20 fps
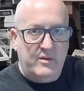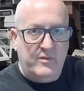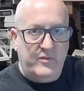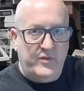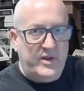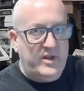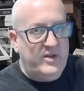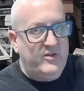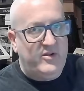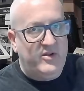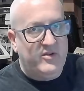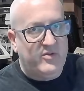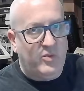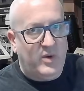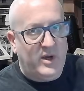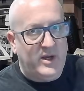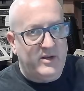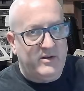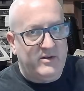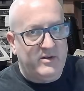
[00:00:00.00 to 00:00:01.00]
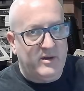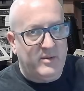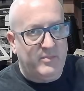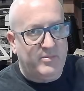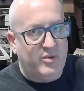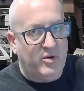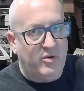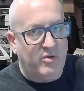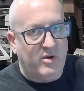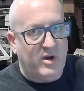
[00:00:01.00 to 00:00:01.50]
The easiest way to
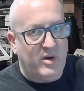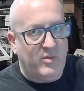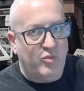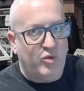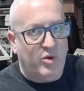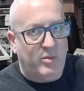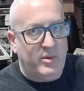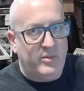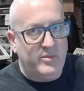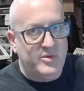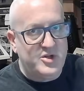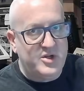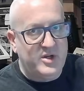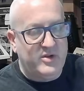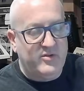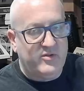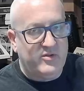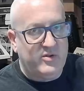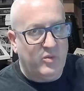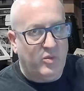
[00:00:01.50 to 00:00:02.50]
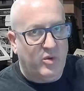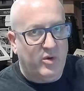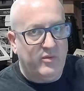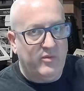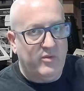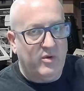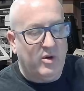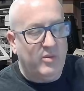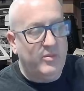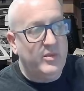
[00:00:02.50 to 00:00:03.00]
program ROM images to
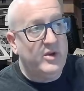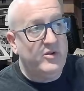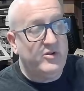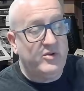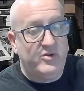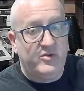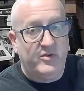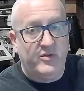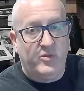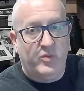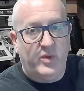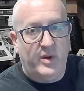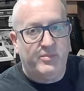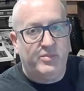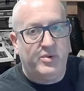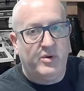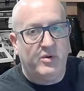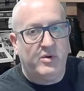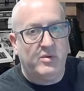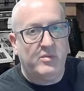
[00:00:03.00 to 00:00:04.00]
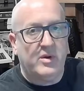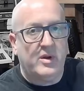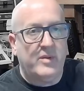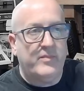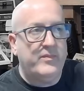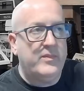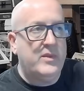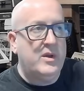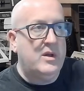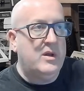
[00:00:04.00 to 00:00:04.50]
OneROM is using the web programmer.
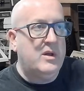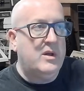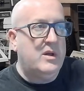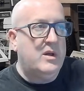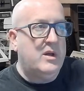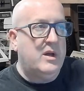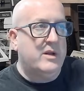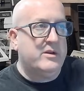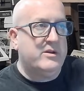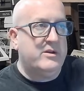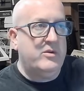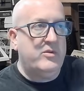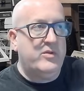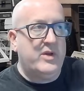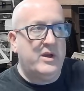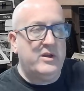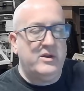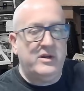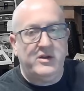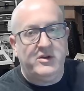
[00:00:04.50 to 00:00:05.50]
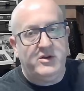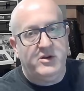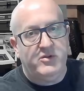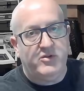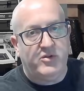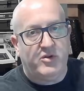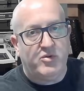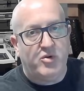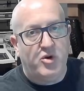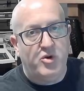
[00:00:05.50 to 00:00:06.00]
And to do that, you need to
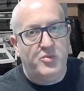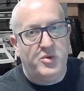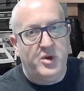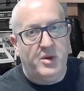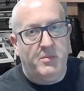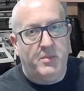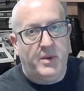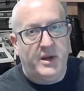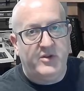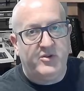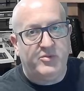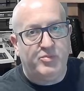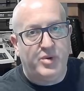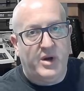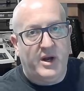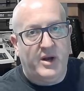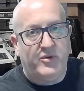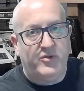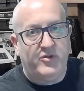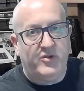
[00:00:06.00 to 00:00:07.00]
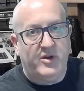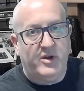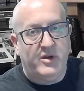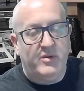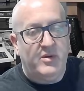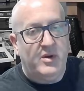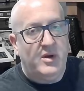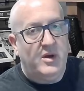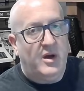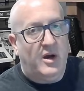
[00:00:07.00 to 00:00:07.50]
use a Chromium-based browser,
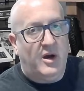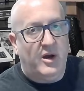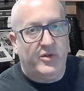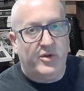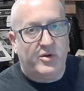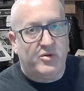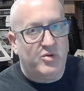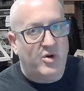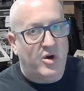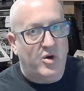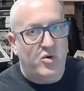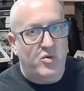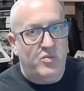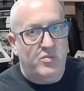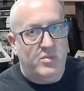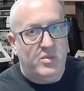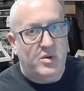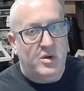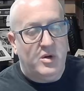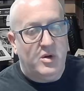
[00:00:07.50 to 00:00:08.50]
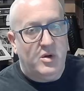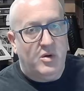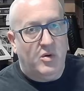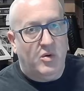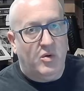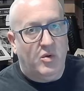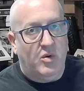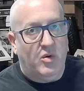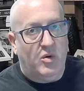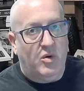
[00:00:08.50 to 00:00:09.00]
either Chrome
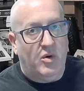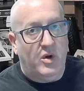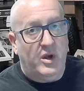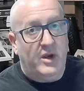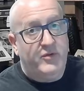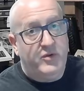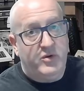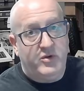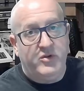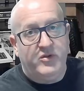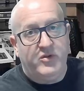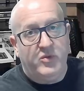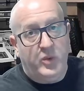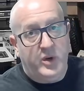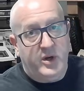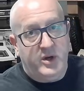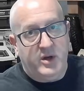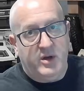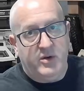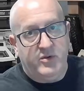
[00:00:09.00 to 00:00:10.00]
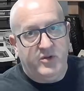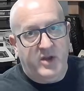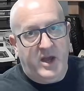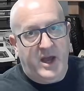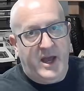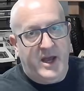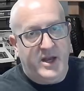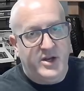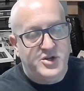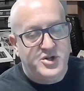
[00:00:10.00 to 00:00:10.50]
or, if you're using Windows,
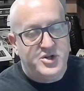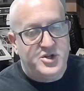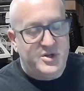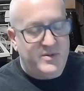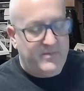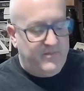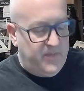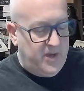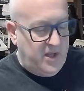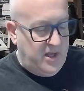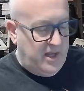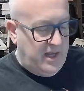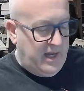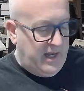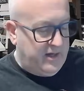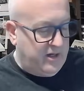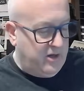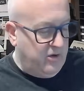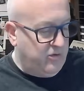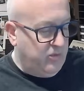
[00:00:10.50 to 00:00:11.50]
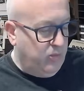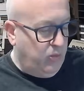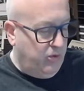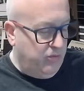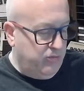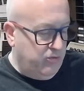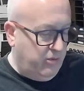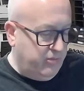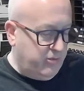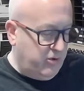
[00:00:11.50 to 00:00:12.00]
Edge, and go to
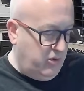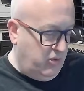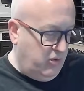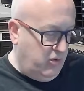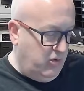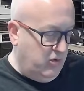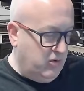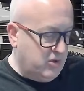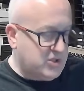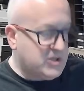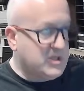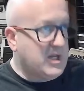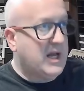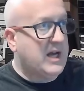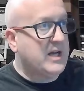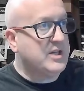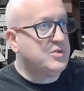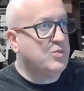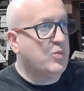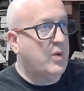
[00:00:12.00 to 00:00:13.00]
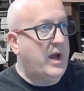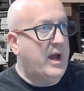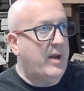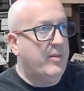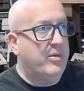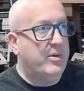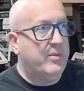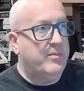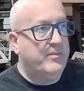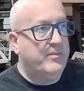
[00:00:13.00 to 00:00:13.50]
onerom.org/web.